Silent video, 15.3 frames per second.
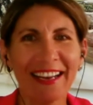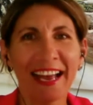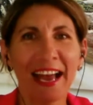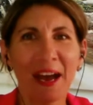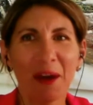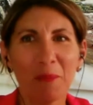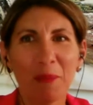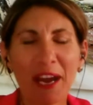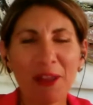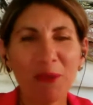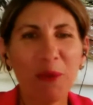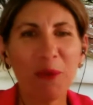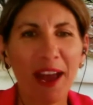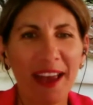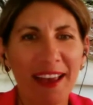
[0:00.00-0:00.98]
By the
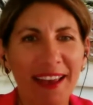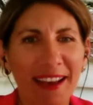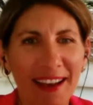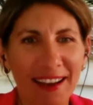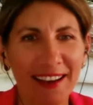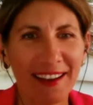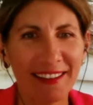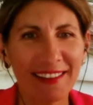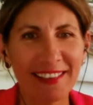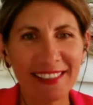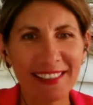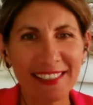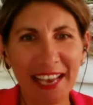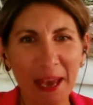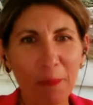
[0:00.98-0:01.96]
way, this
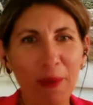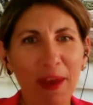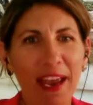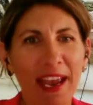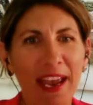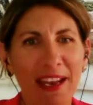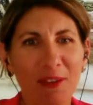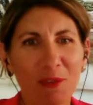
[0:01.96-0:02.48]
campaign was